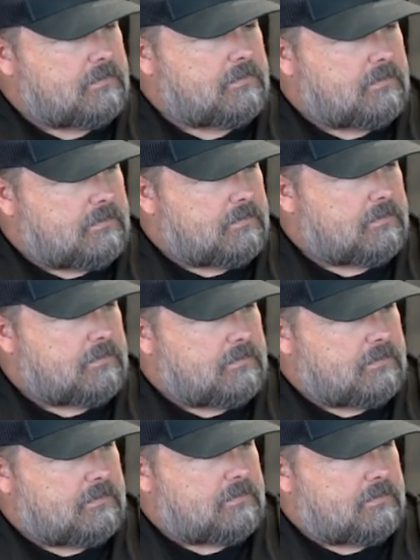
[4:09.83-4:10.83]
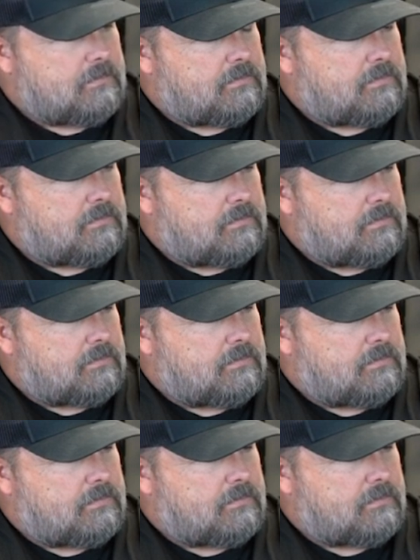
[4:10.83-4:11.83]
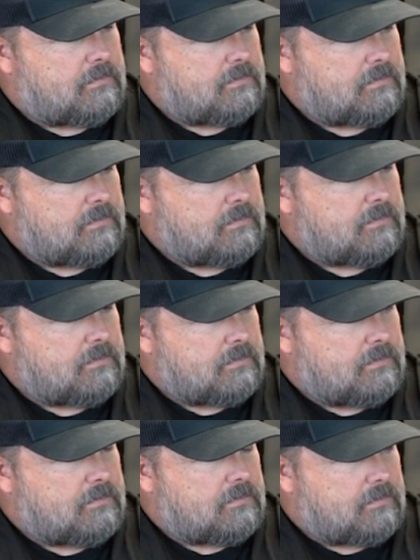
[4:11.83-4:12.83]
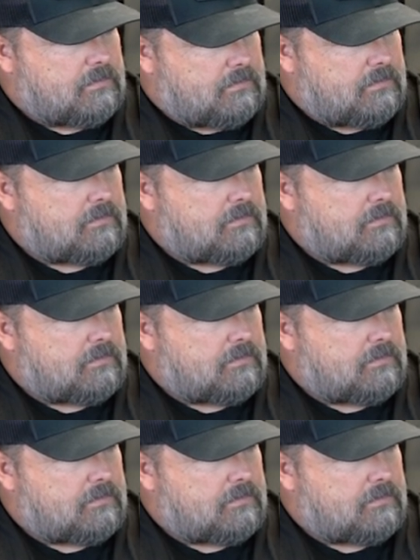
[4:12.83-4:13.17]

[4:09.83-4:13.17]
This person isn't speaking.